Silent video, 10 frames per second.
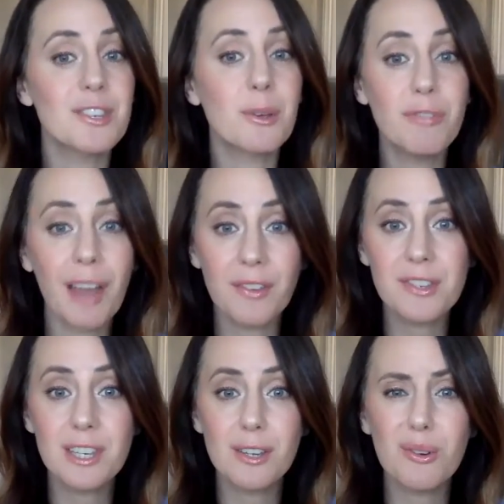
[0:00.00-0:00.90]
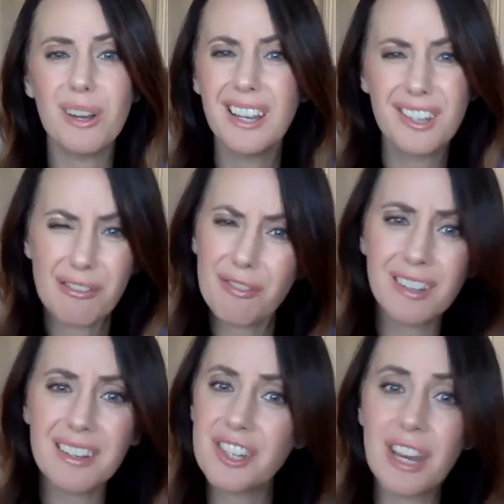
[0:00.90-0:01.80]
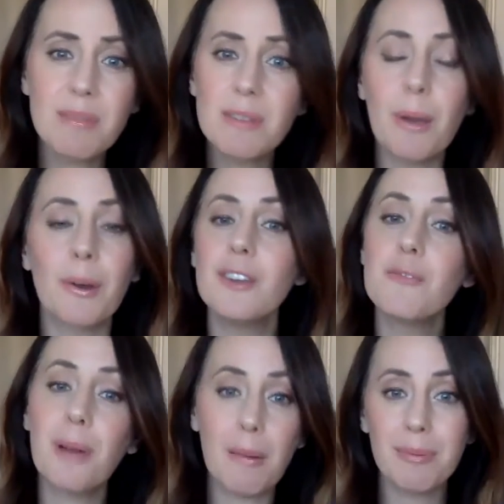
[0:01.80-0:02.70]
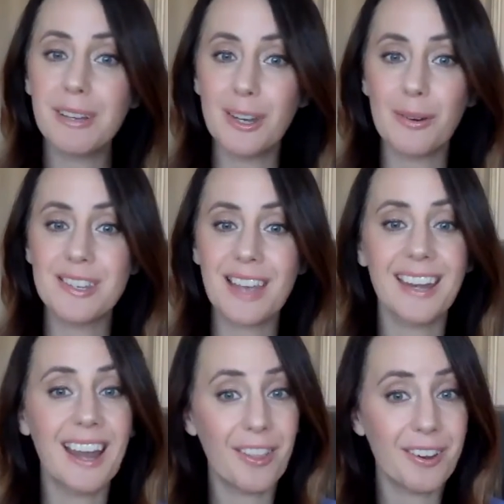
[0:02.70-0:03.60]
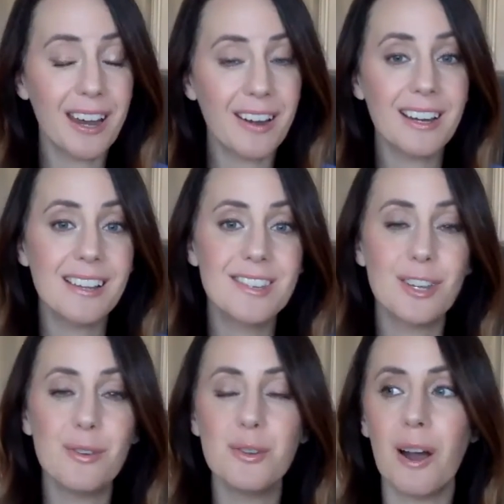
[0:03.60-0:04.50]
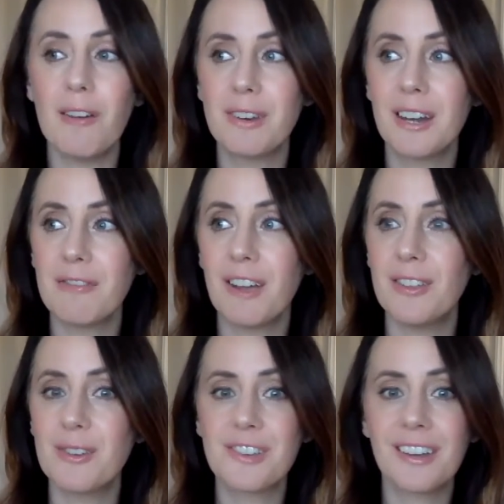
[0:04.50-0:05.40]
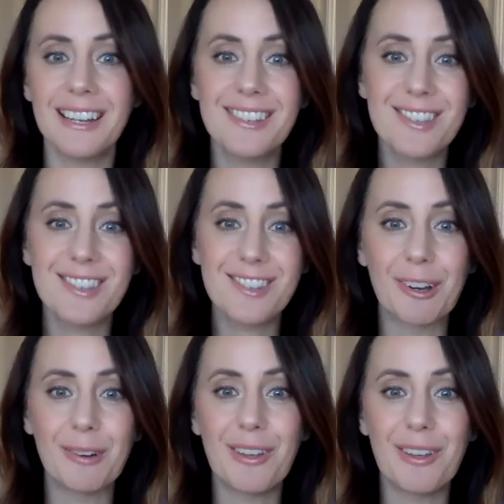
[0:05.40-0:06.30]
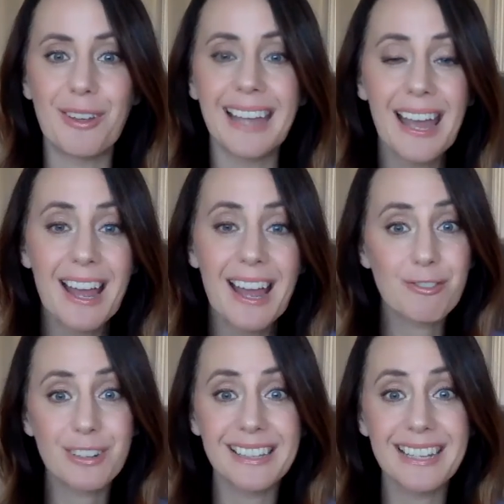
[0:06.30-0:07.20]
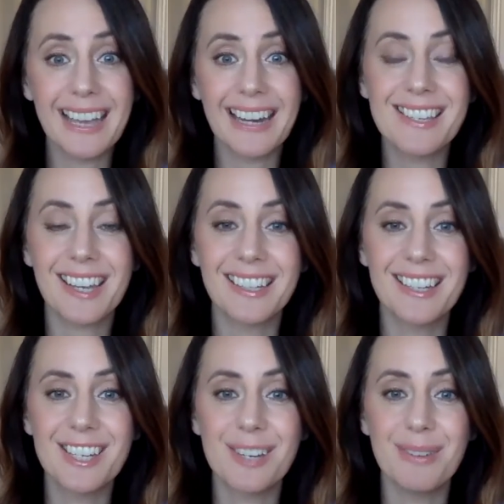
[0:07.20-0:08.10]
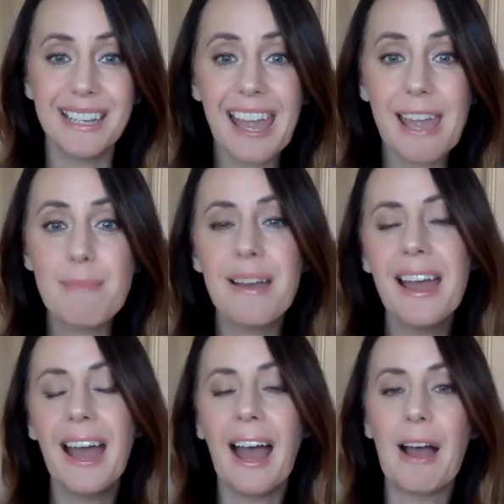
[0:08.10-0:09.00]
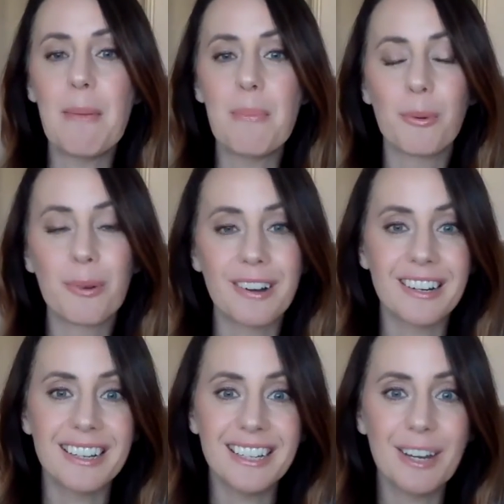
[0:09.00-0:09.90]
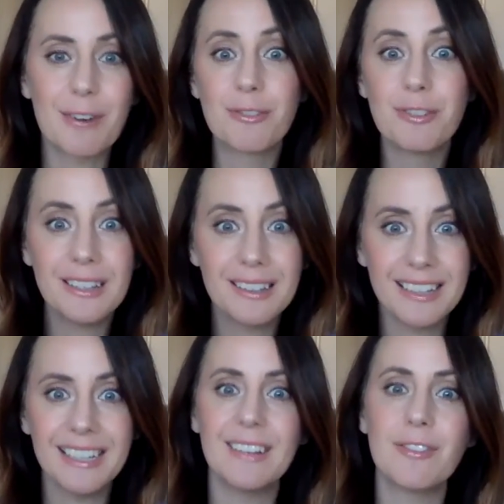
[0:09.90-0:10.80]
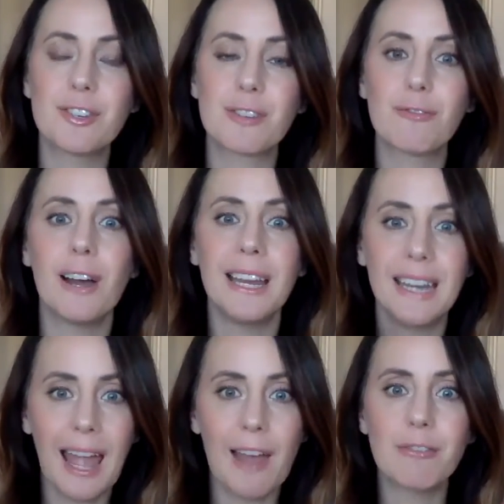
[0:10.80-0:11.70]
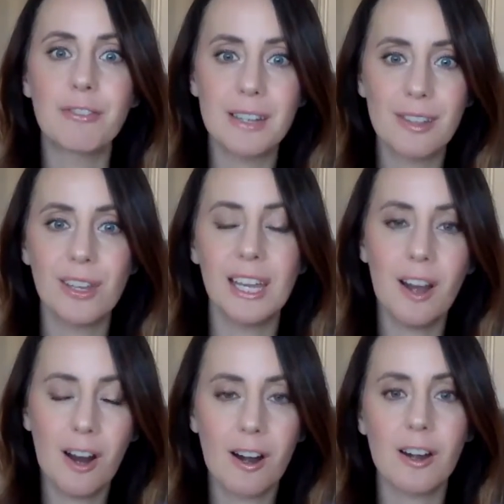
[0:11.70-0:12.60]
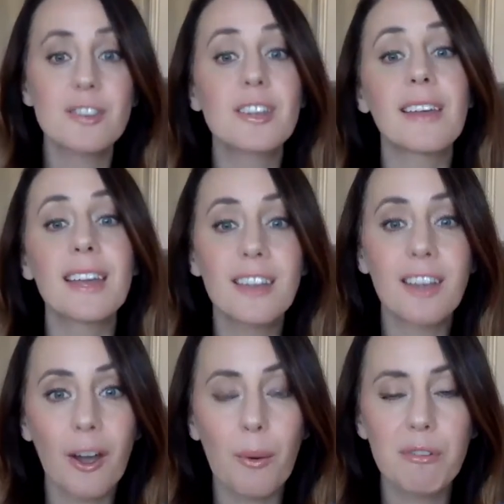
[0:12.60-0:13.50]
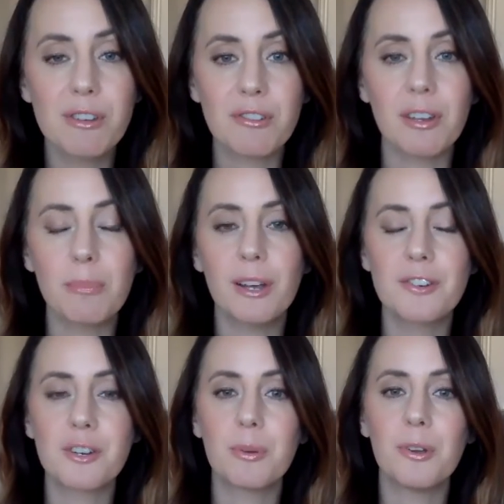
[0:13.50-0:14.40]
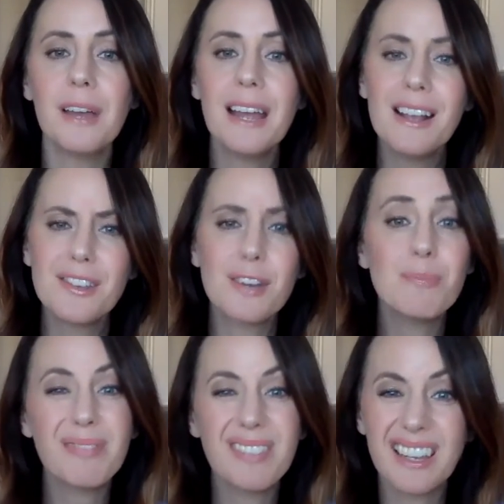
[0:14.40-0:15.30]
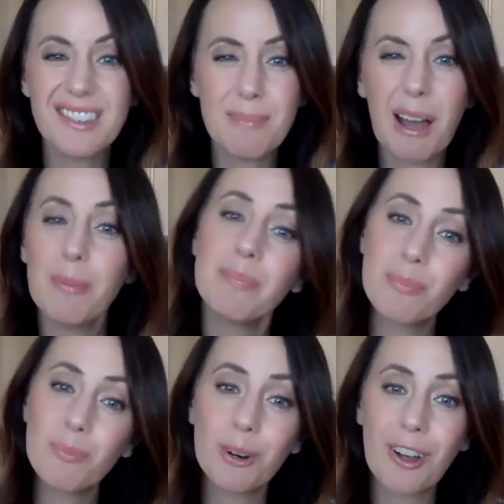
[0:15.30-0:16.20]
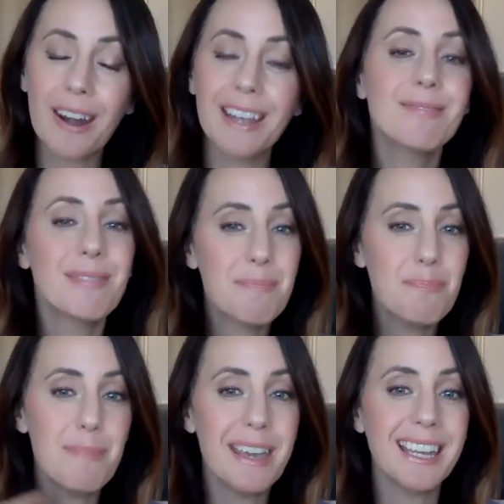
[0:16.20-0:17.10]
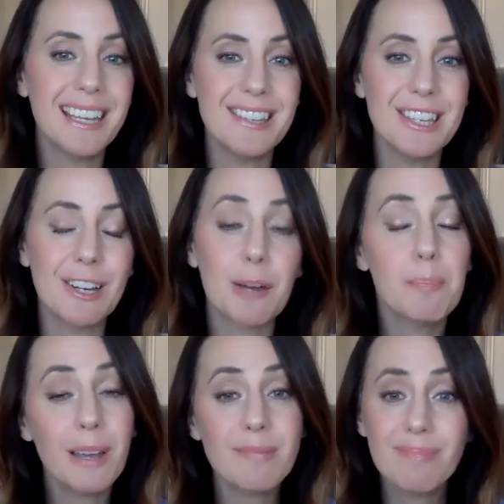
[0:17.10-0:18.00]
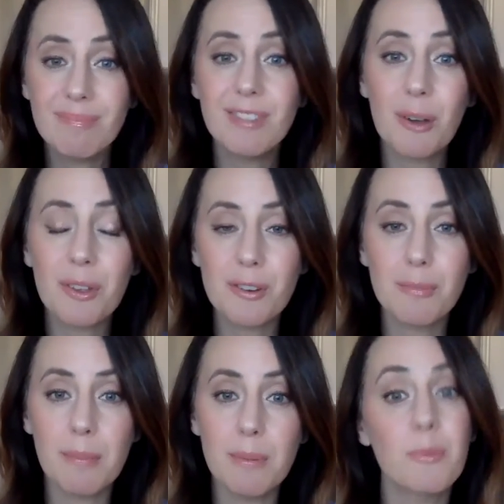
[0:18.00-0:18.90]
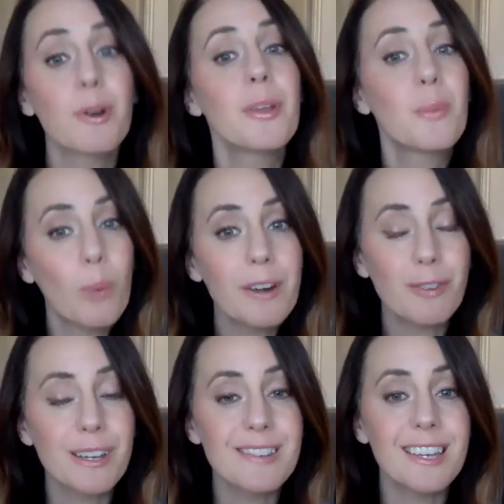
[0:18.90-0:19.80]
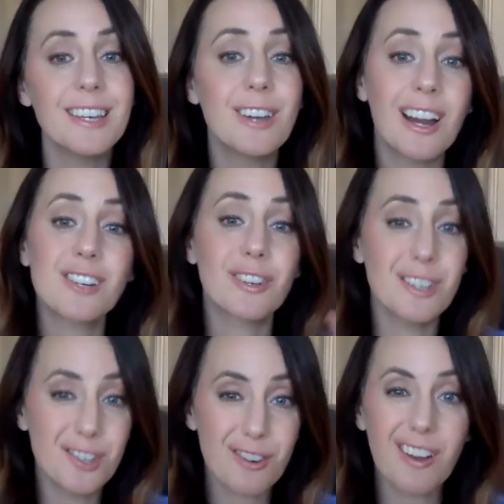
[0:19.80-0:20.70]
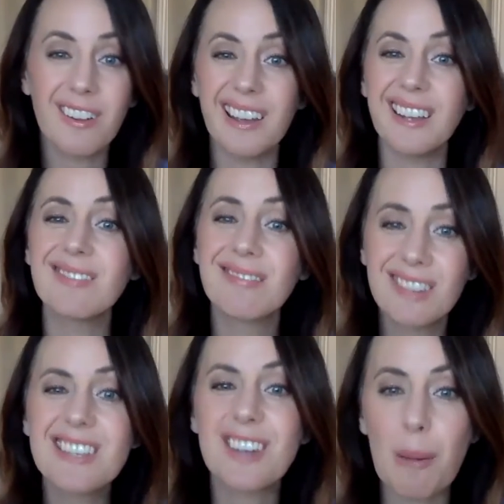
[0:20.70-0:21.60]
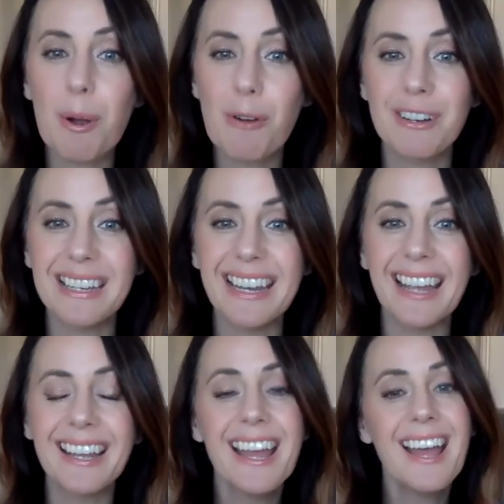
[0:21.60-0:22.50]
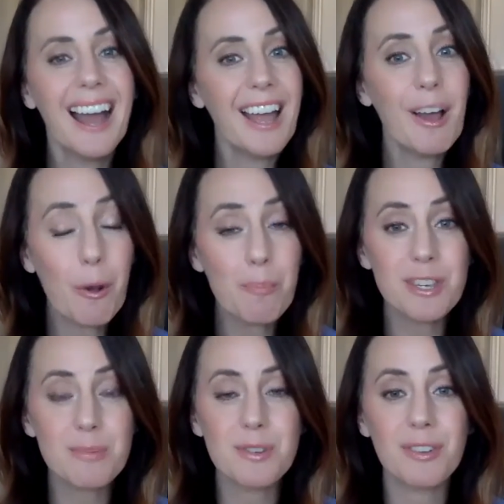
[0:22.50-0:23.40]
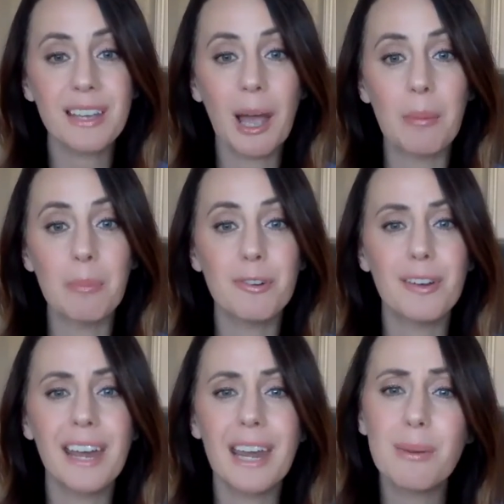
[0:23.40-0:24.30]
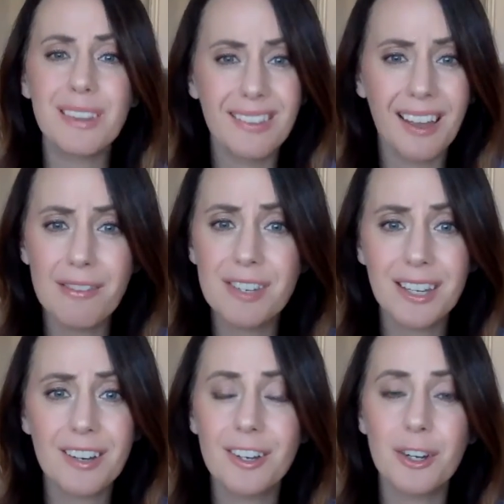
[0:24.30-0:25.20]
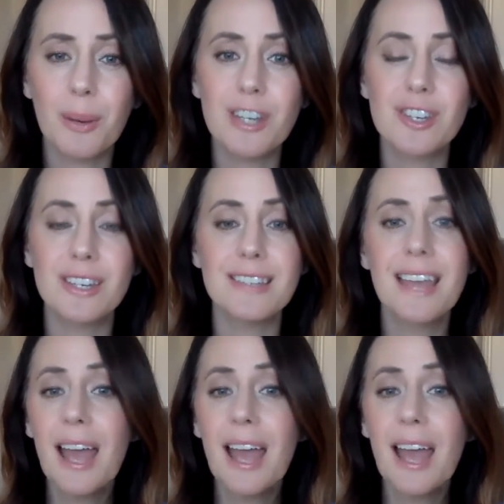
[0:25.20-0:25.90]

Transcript: So if that's you, don't feel ashamed about it. You've probably noticed that in other areas too. You often, I find those clients struggle with like really getting sucked into a game, or, really just finding everything hard to let go if it's really pleasurable. So get some help, work on it, make it easier, but know that there might be more than one reason you're actually struggling to stop overeating. I hope this was really helpful, and I would love to hear your questions.